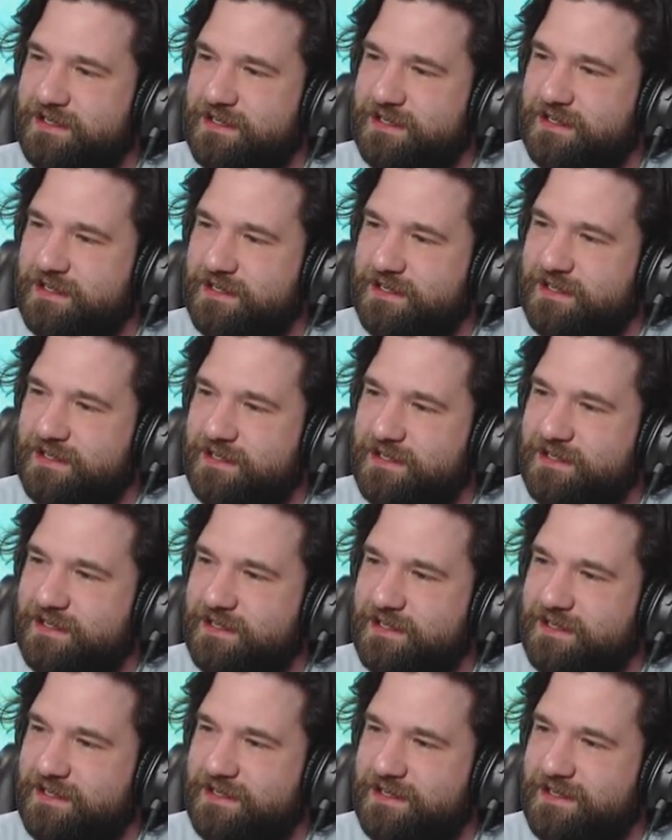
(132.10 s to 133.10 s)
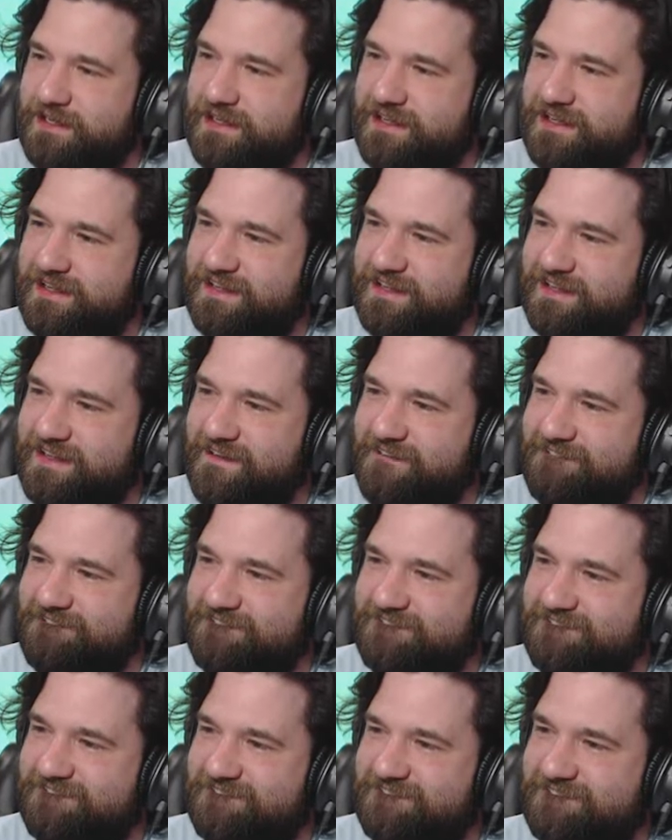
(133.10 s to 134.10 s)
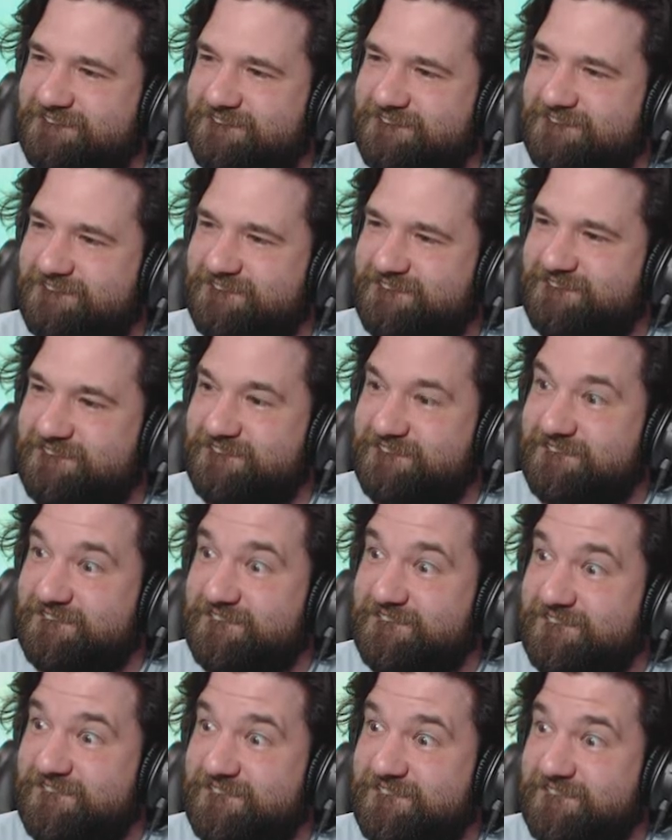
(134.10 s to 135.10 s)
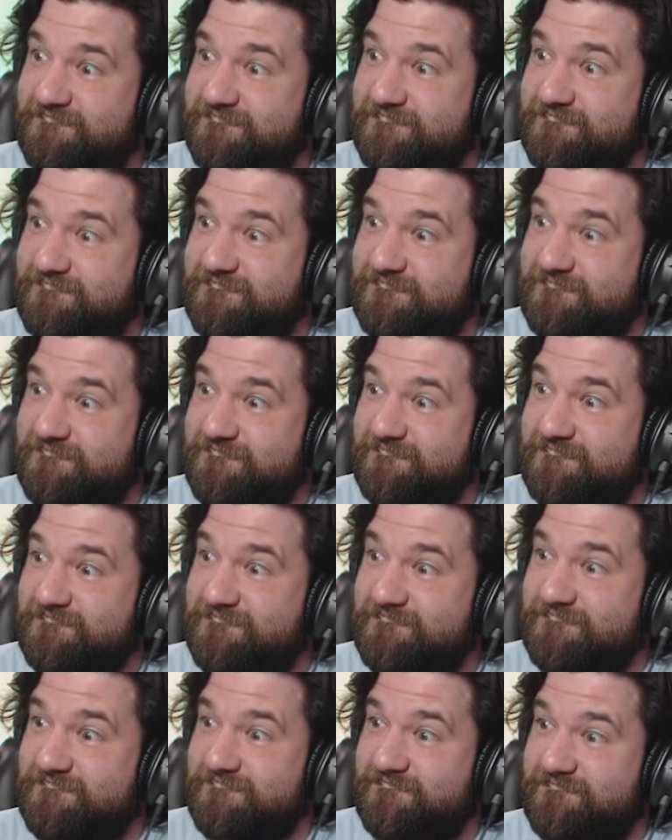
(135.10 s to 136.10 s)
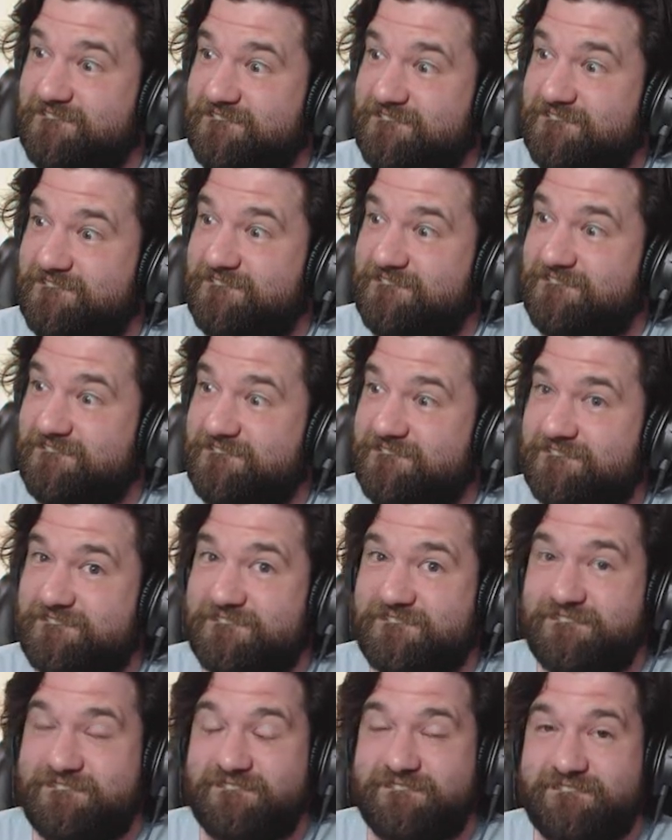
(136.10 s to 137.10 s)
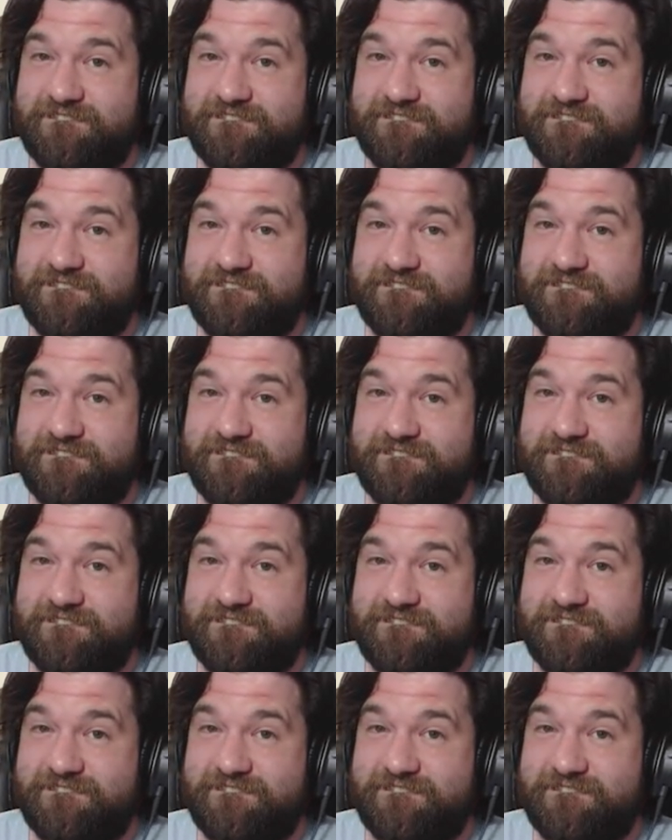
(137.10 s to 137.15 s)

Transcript: Nothing is said.